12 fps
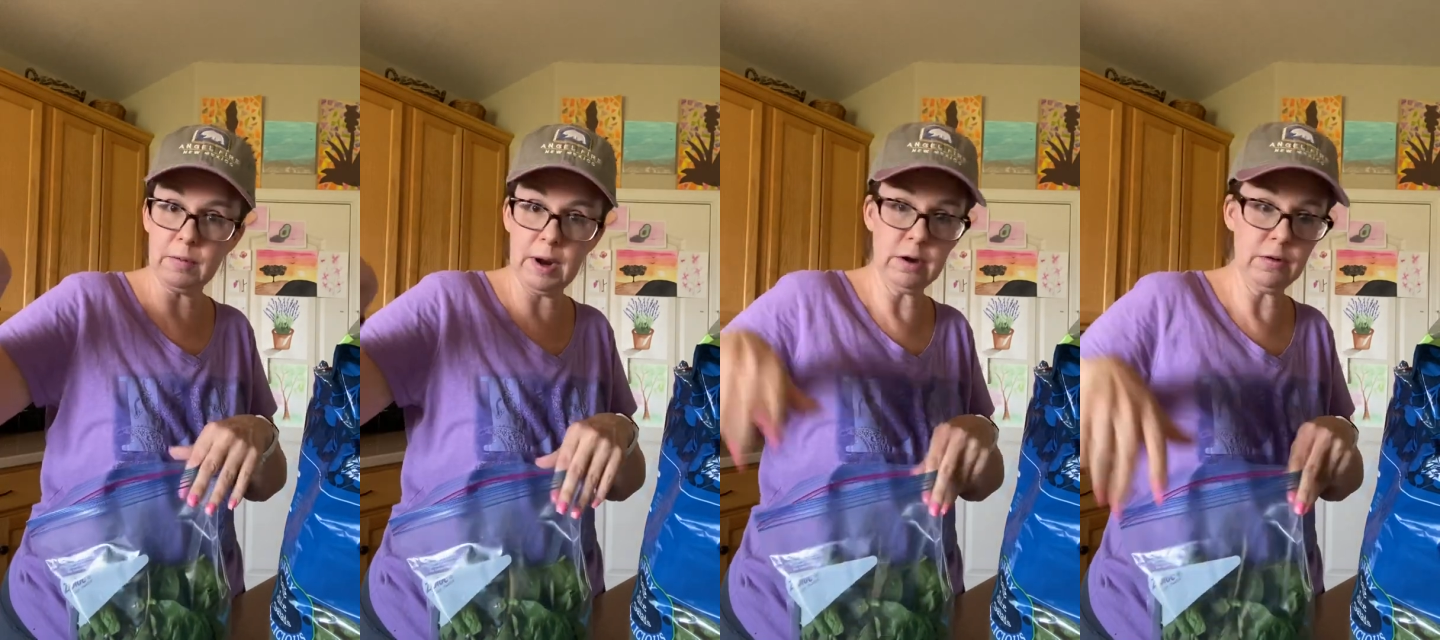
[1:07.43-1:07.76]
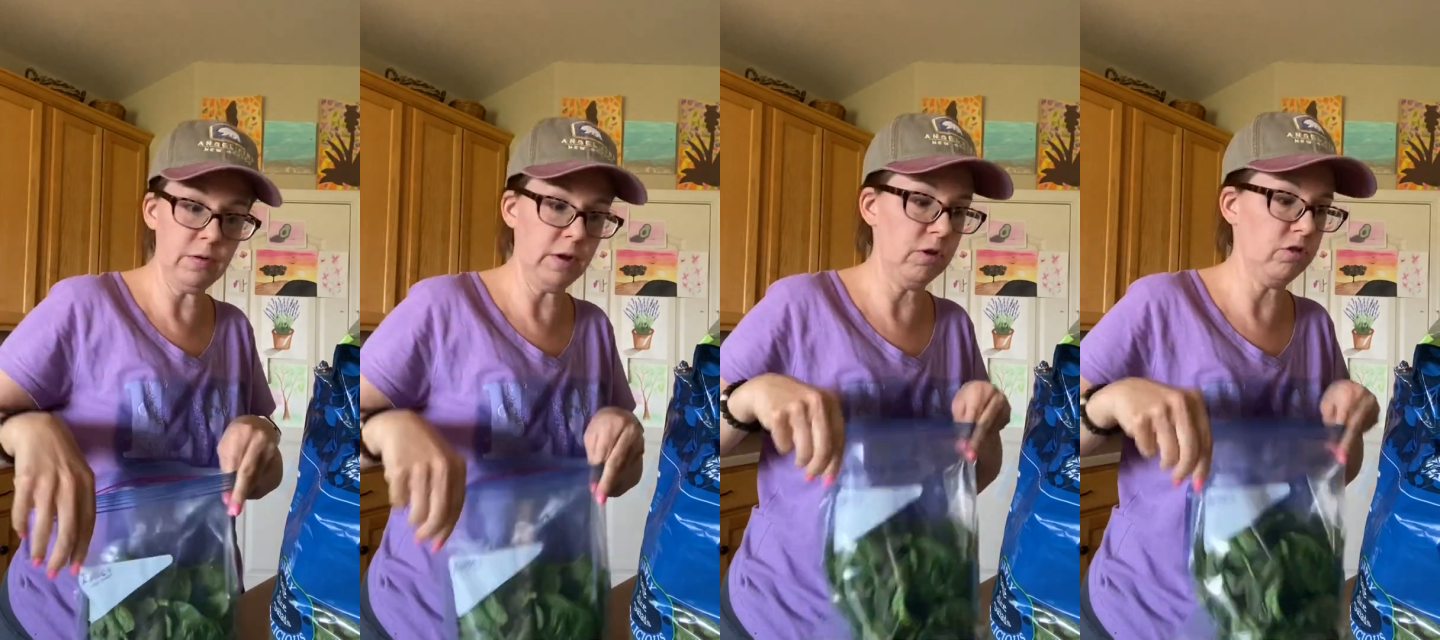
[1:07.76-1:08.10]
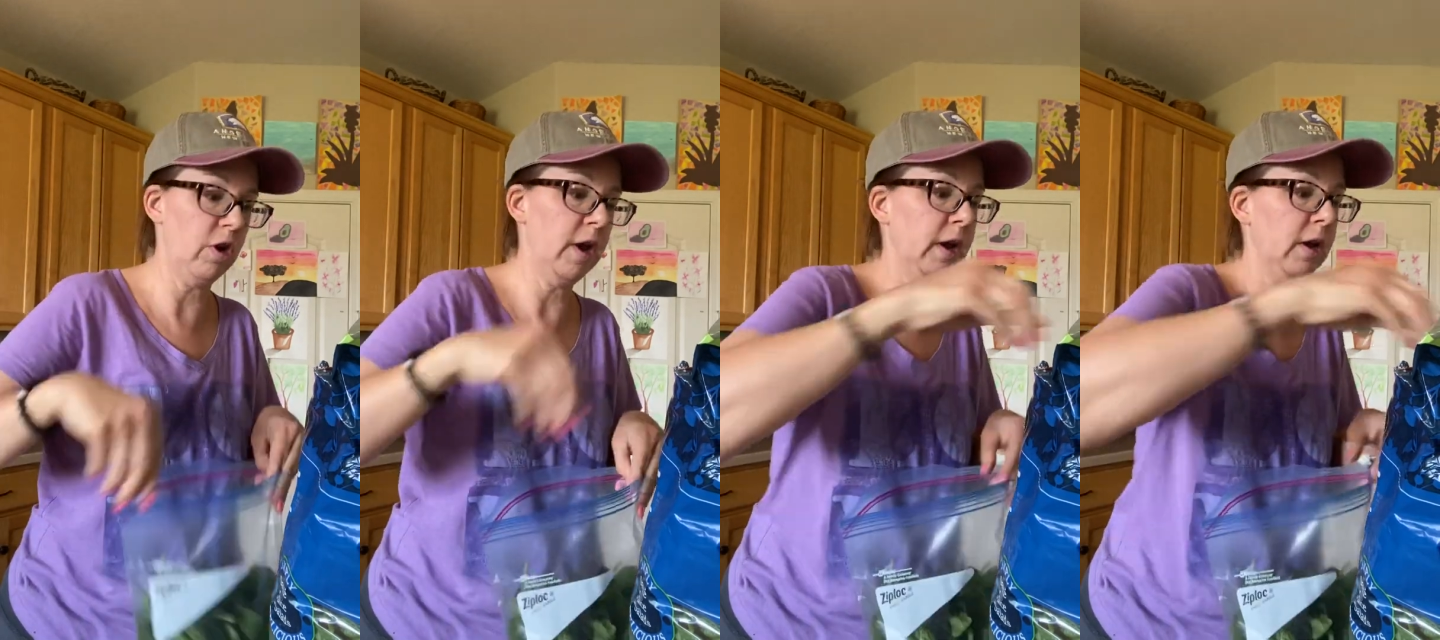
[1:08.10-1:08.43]
right over there
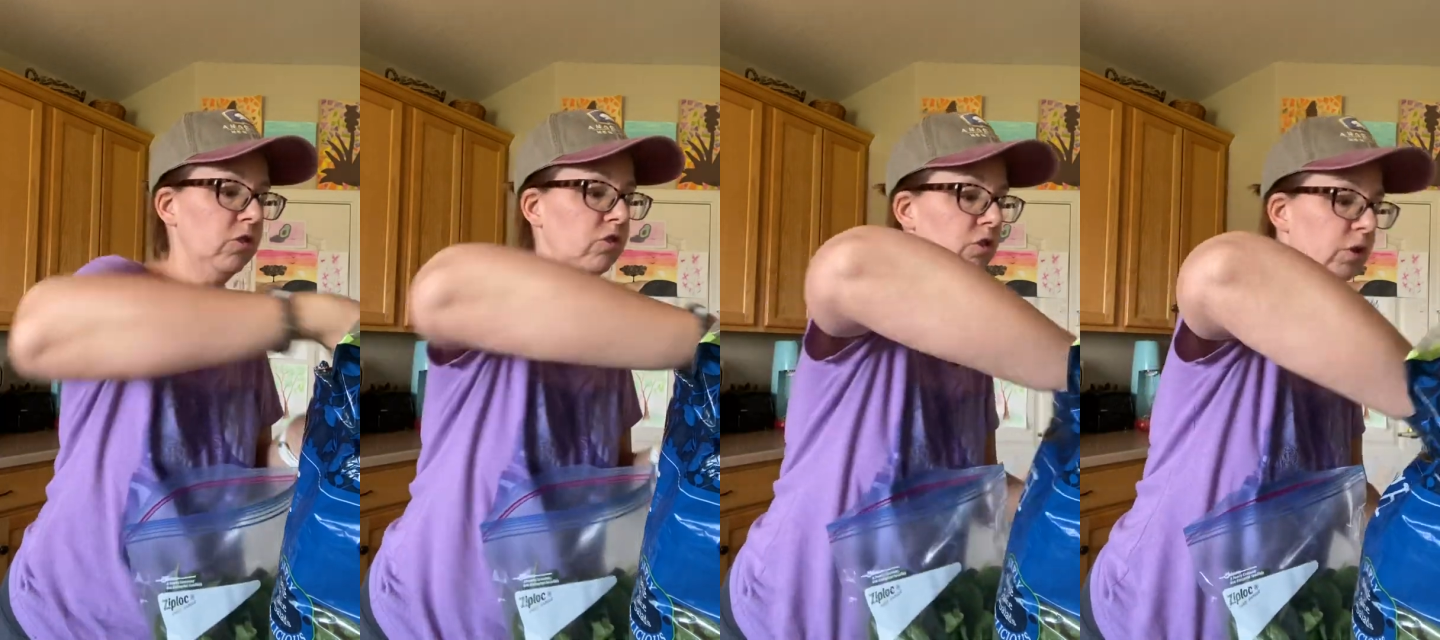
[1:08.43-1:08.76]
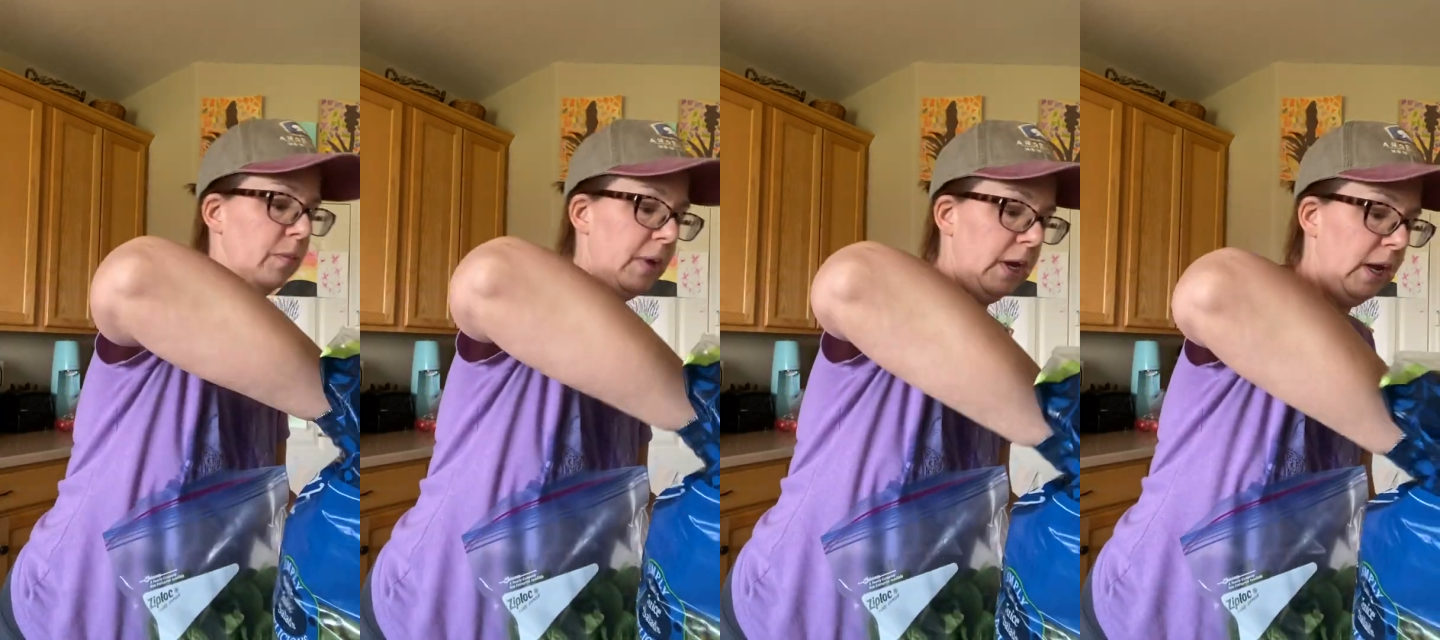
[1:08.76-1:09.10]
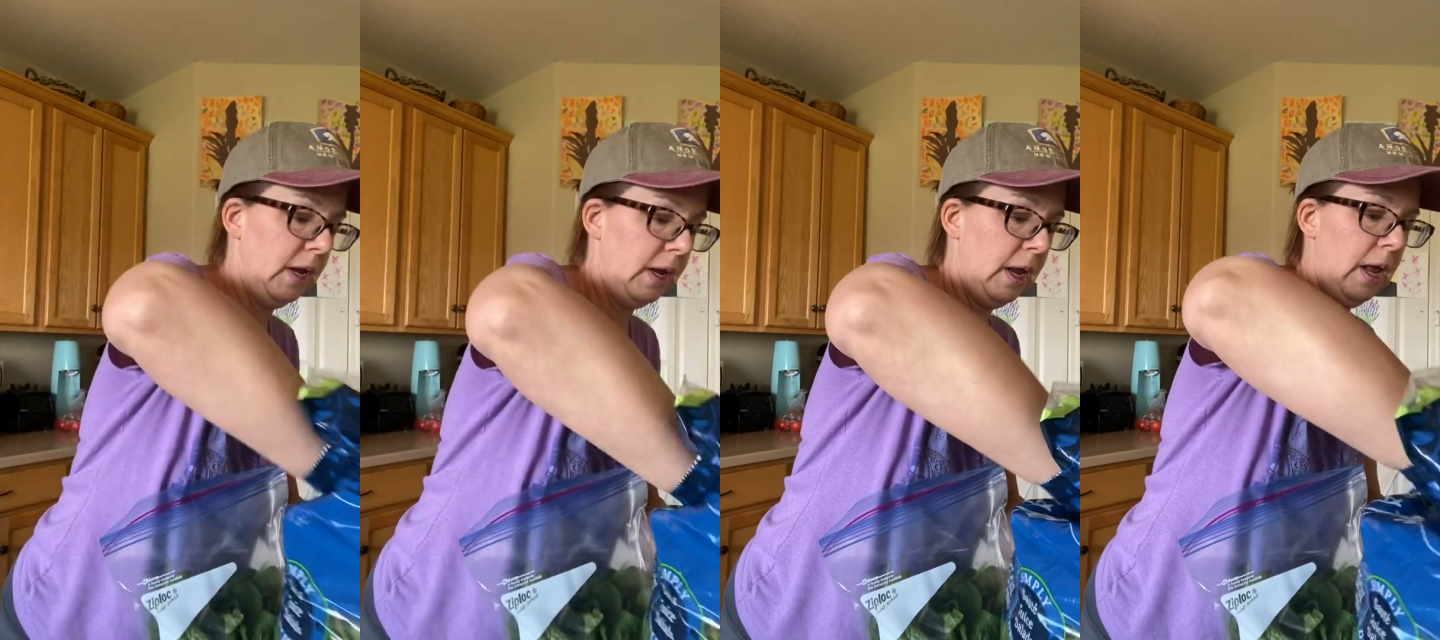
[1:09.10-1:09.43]
drying. I'll show you in a minute.